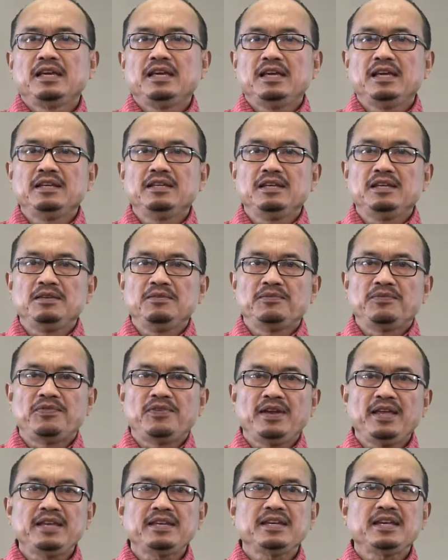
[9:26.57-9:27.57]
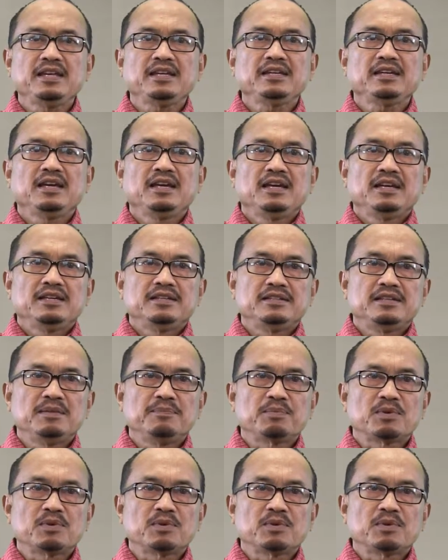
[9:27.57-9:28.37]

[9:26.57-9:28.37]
in inflating the